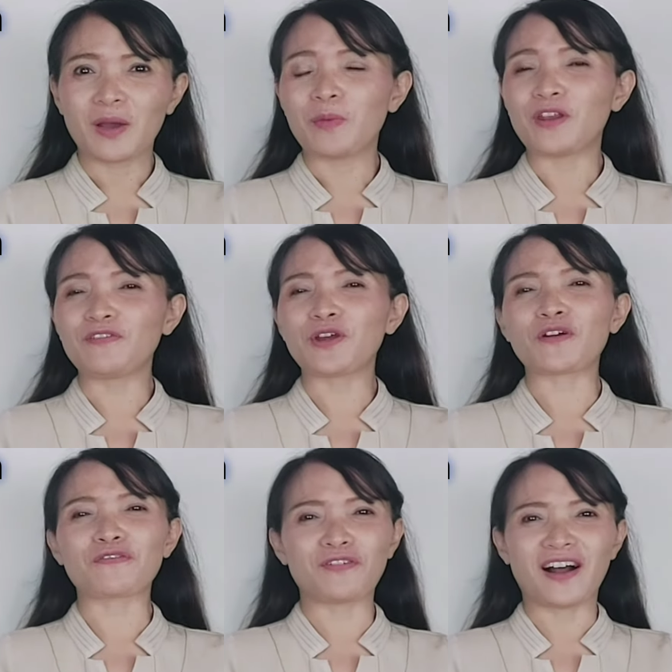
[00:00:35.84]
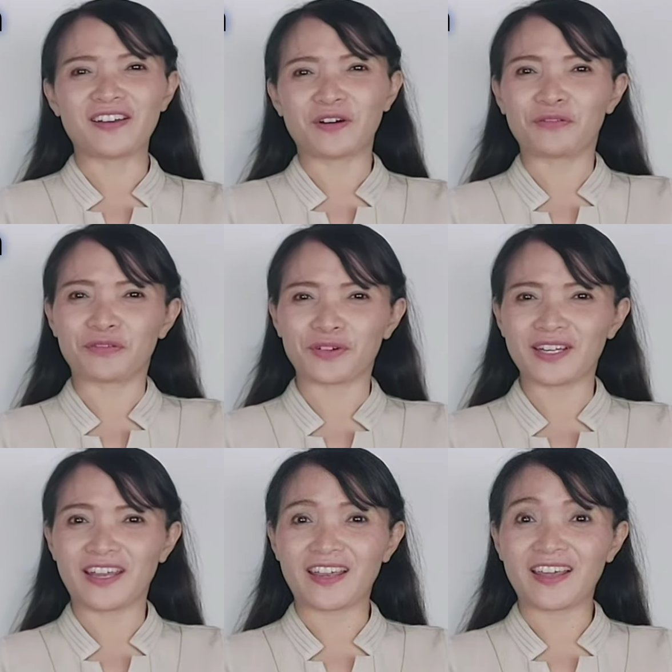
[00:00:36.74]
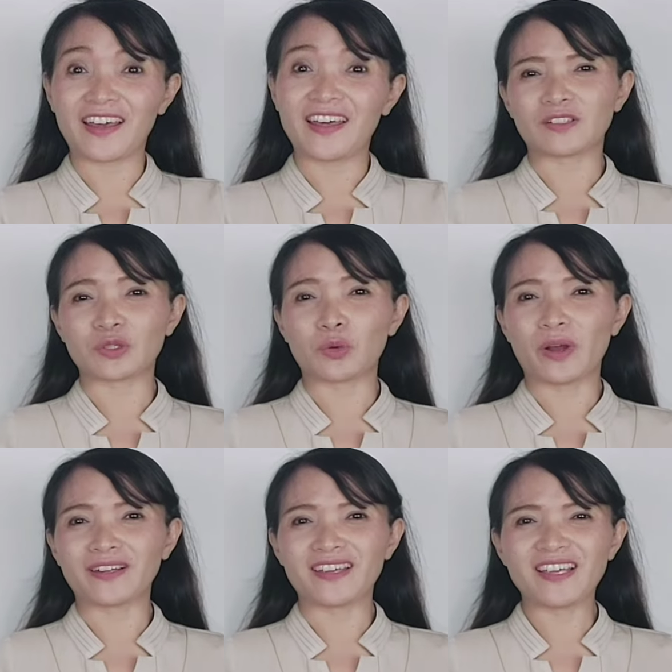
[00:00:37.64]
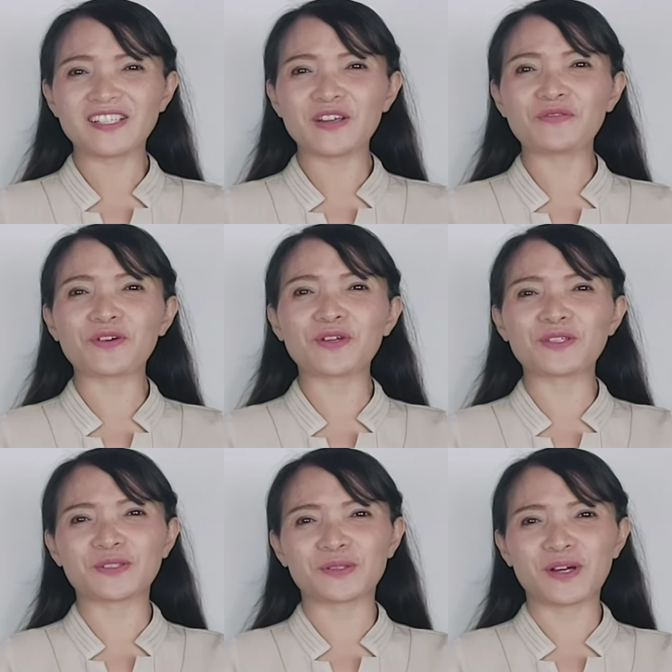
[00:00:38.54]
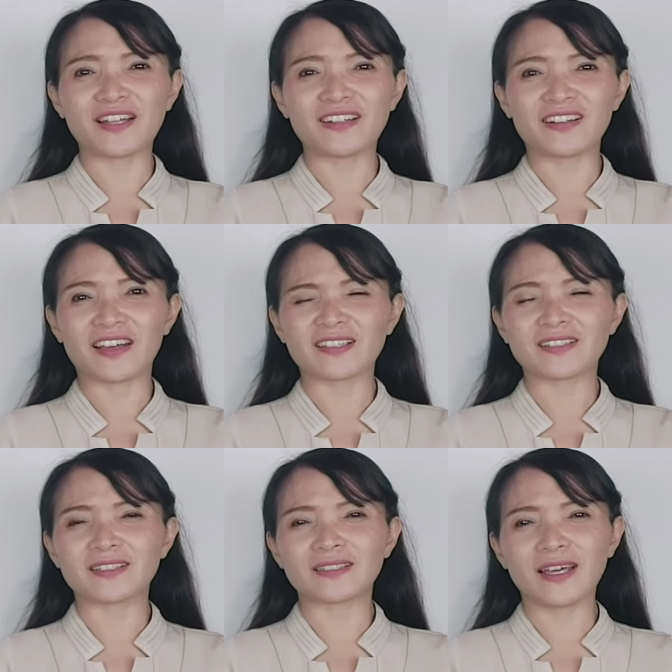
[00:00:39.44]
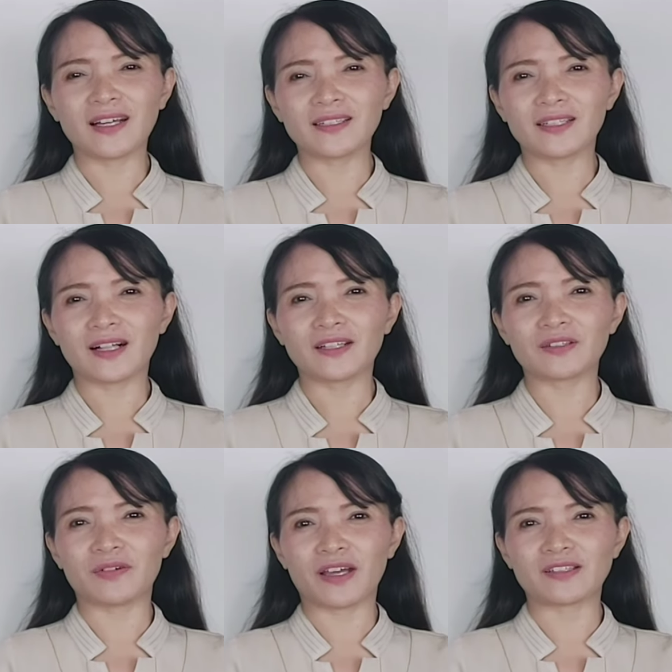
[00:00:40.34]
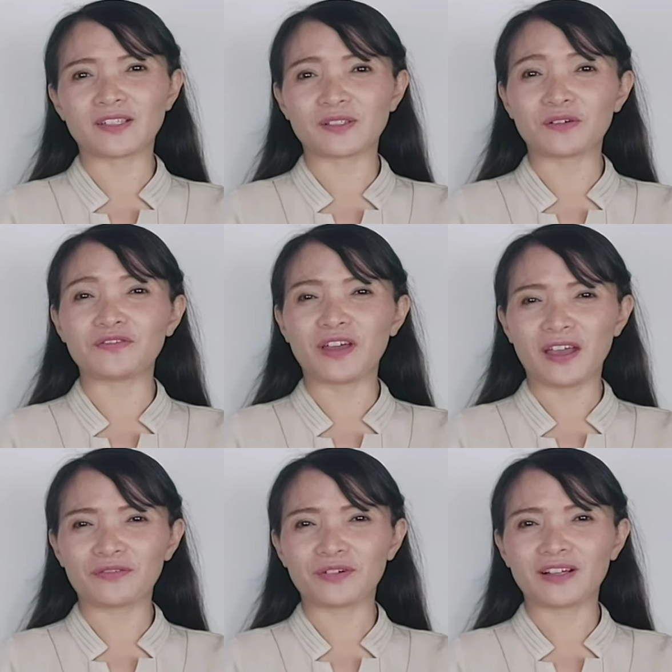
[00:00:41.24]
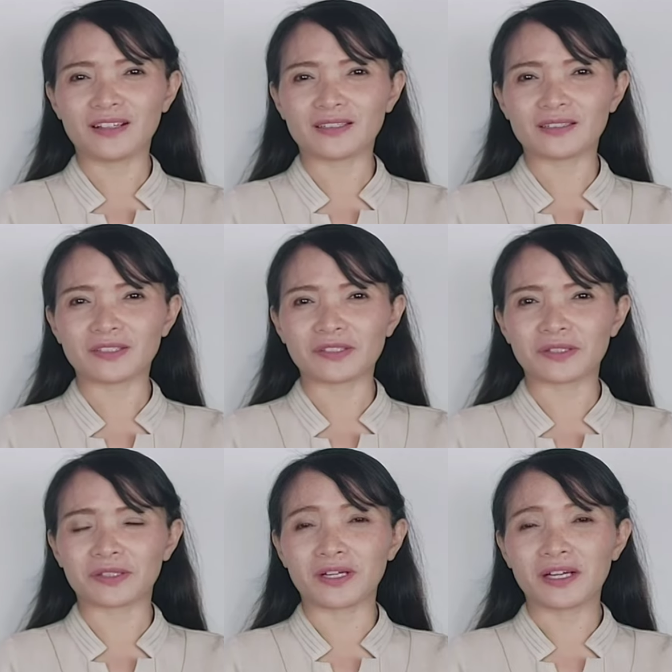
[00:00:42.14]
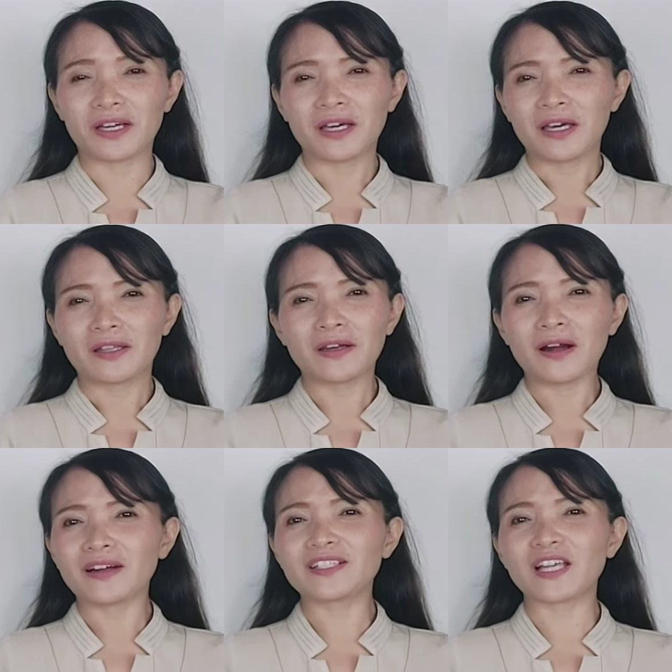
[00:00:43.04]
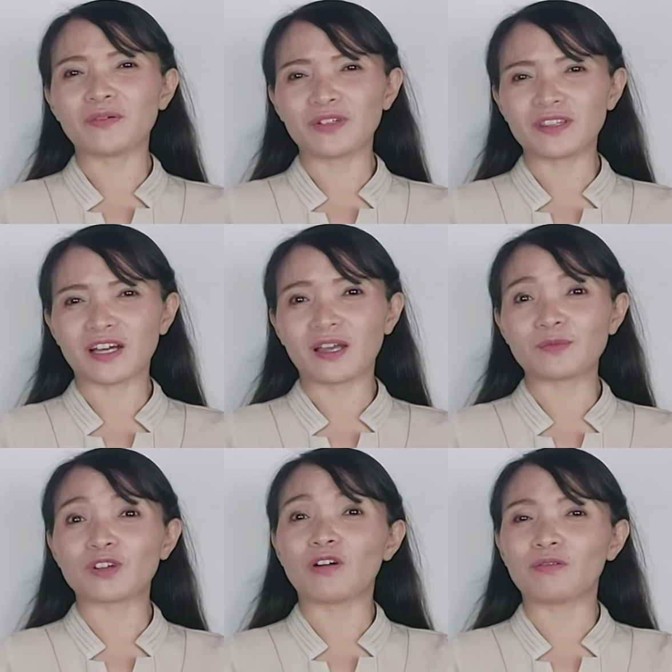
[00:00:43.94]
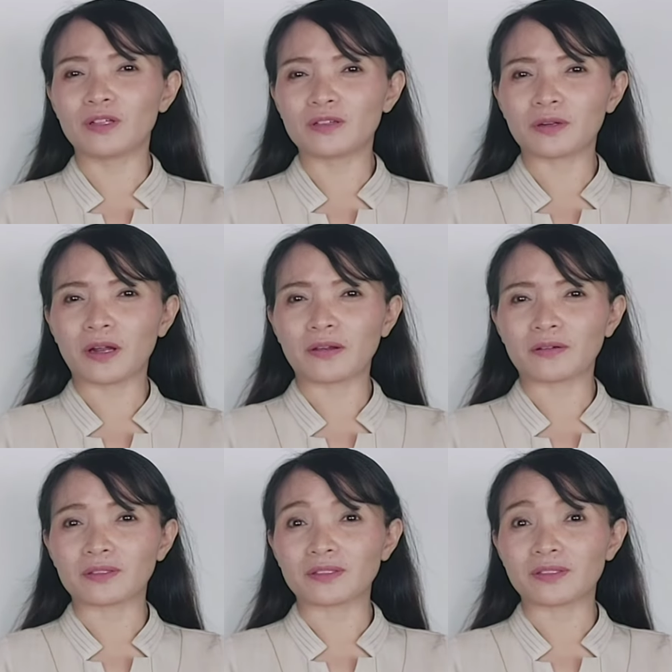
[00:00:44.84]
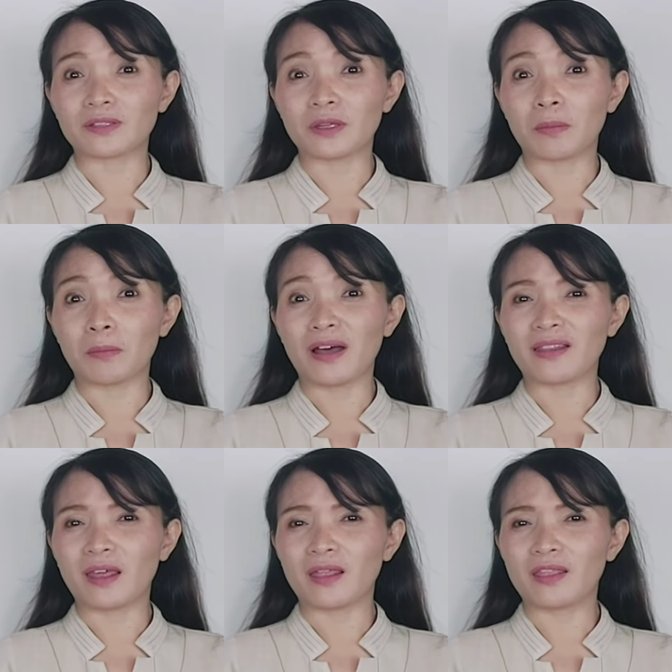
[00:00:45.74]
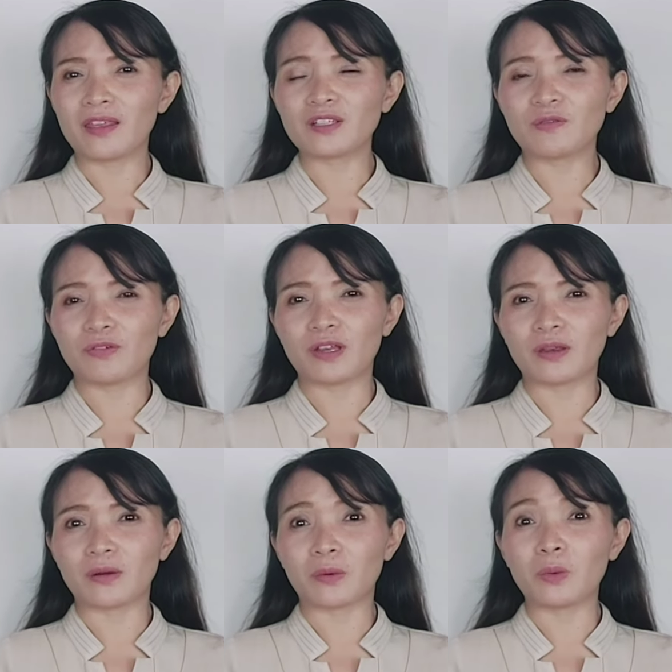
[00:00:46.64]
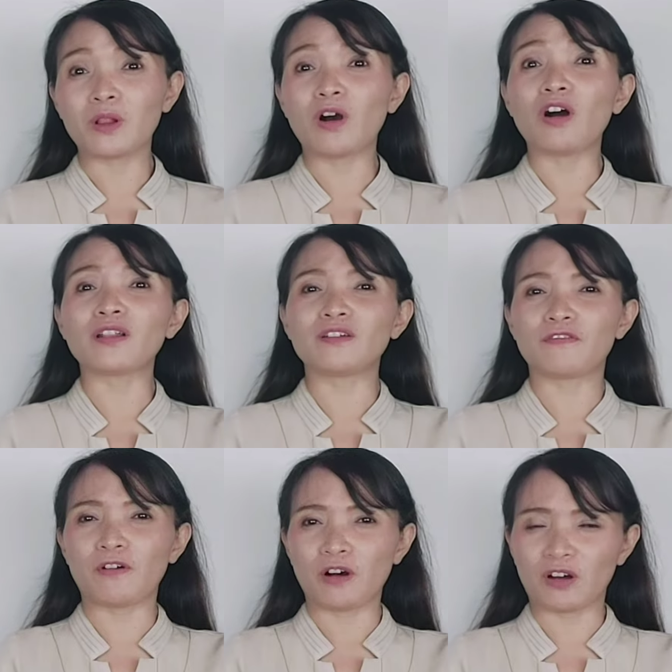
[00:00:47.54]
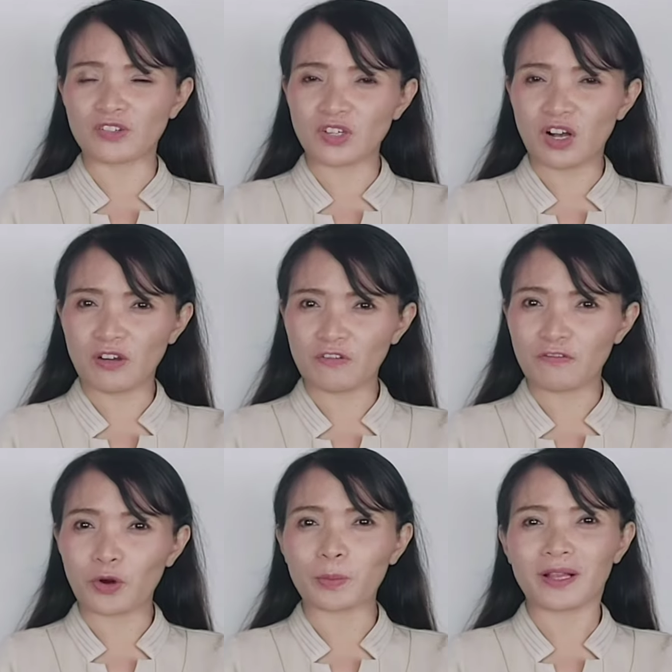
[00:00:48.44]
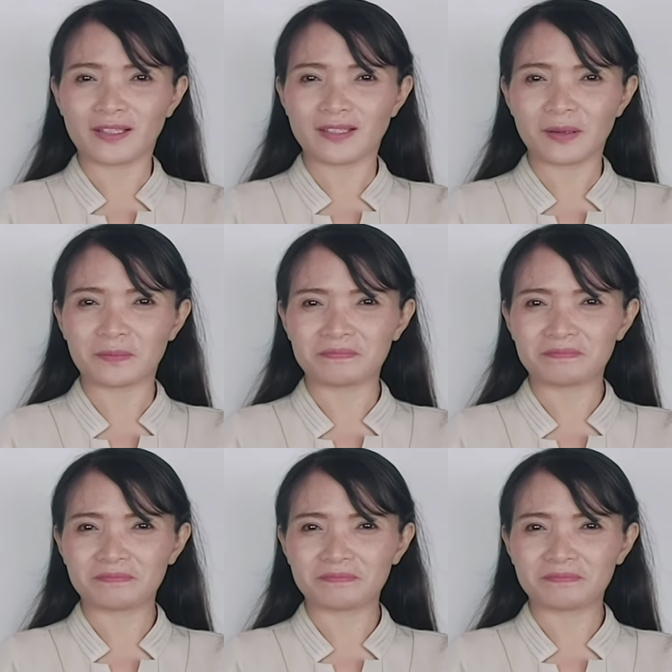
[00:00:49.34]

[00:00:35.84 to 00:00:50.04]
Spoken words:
But if you are fond of reading, it's quite easy for you to analyze the technical devices of every literature. There are 7 types of literary criticism, but in this video, we will only focus on formalism.